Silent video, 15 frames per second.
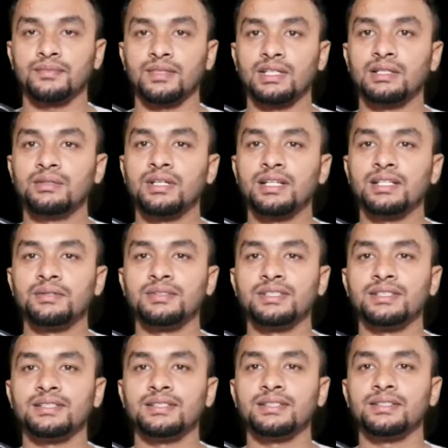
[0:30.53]
You can use it
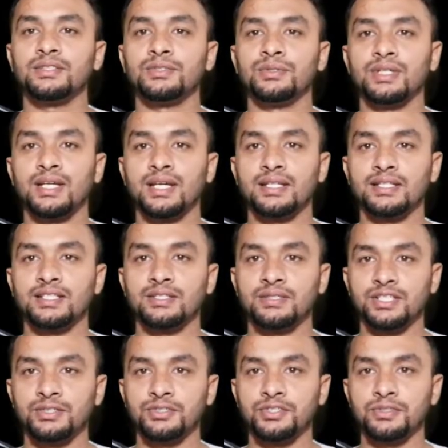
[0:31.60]
to edit your
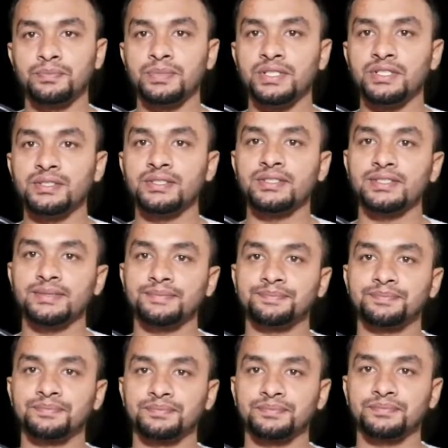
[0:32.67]
YouTube videos.
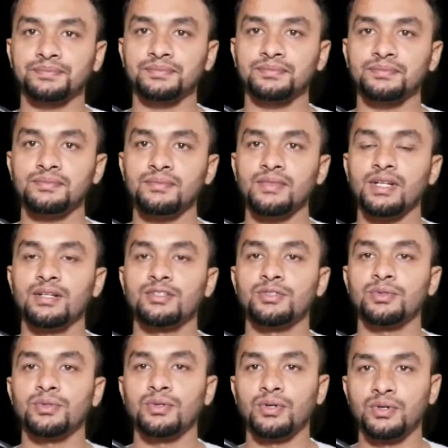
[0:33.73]

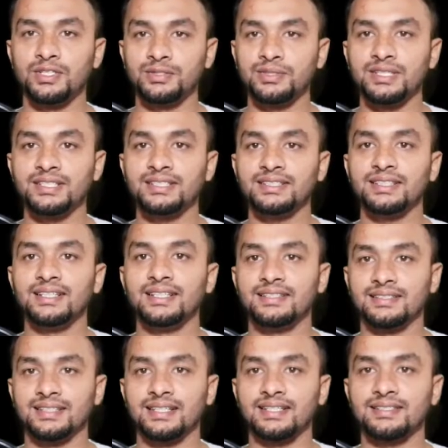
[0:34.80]
So when you're ready,
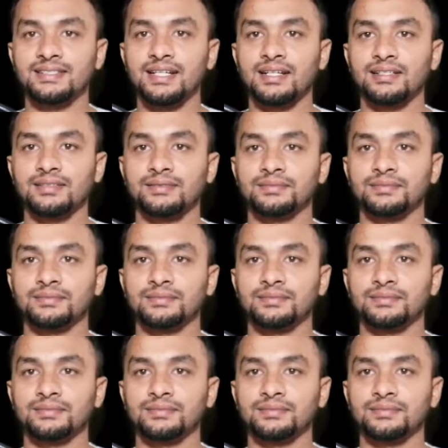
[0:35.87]
let's get started.